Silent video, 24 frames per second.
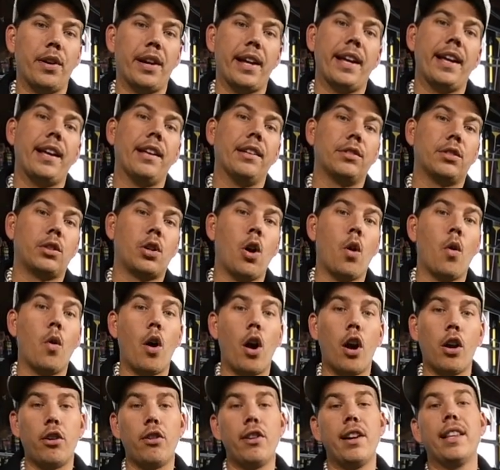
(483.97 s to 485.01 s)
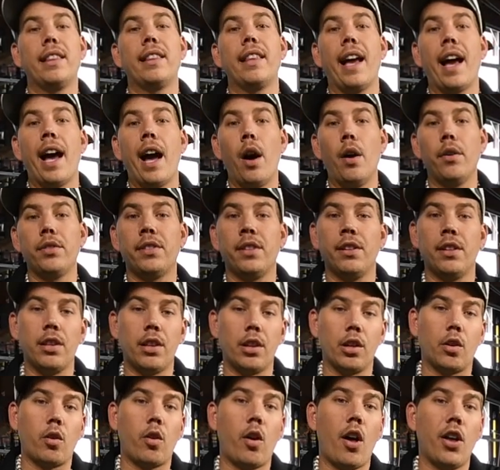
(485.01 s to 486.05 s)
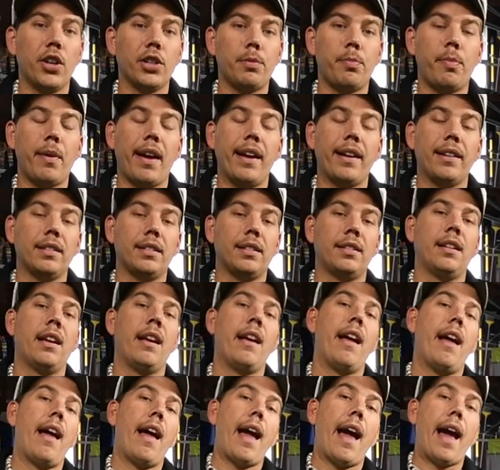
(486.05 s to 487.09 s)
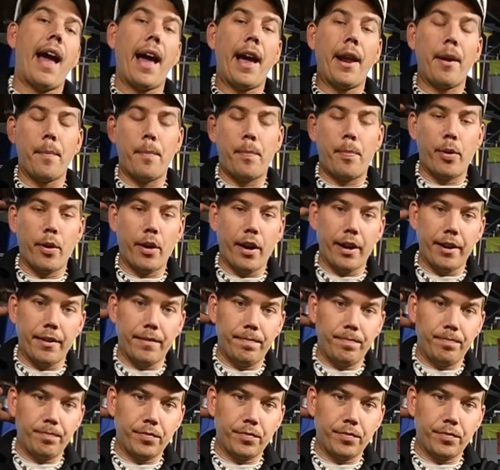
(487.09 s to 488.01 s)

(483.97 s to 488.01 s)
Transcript: is go underneath the house into the crawl space and put